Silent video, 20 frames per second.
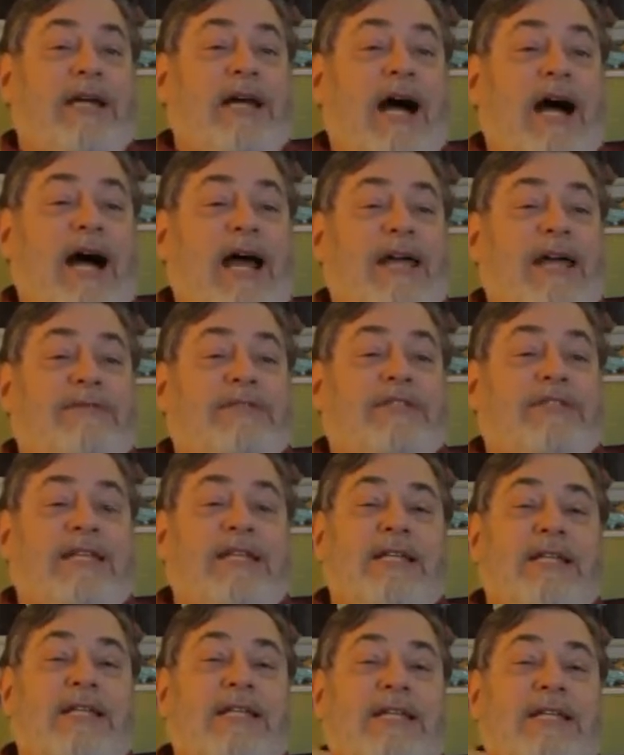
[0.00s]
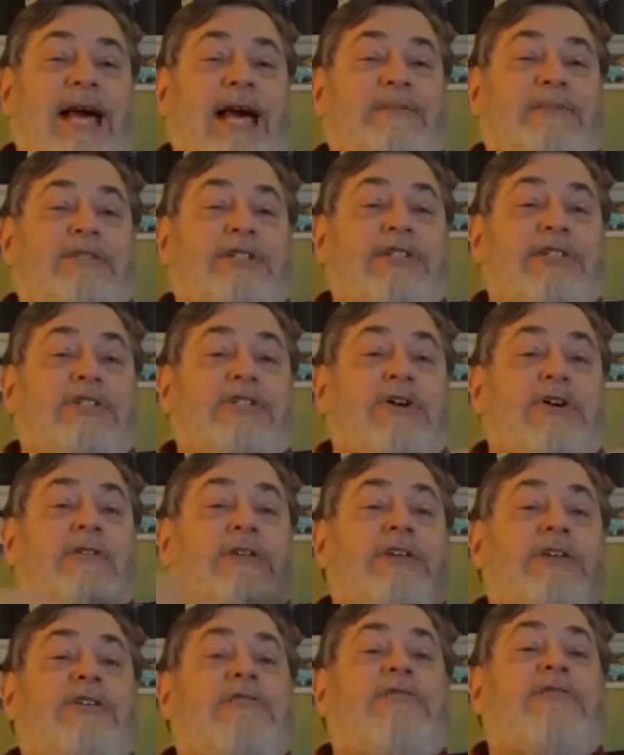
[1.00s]
I have seen the collapse of the
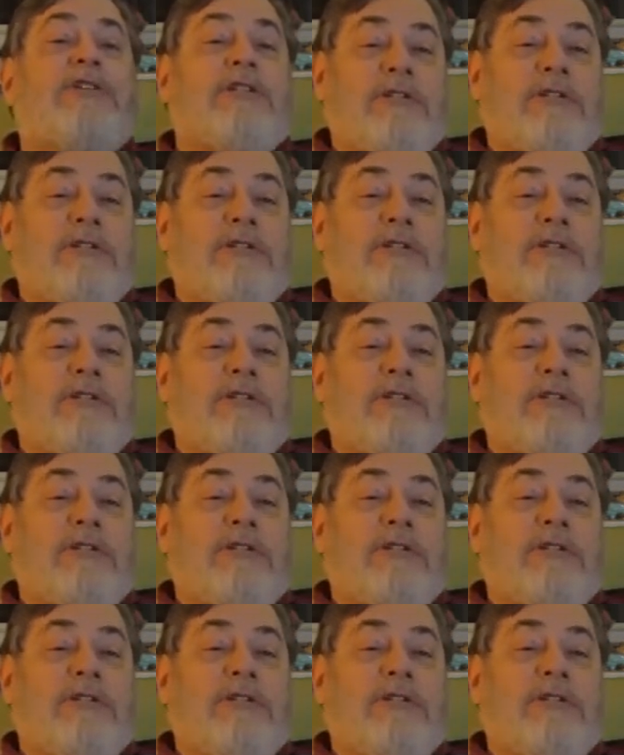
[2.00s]
Soviet Union,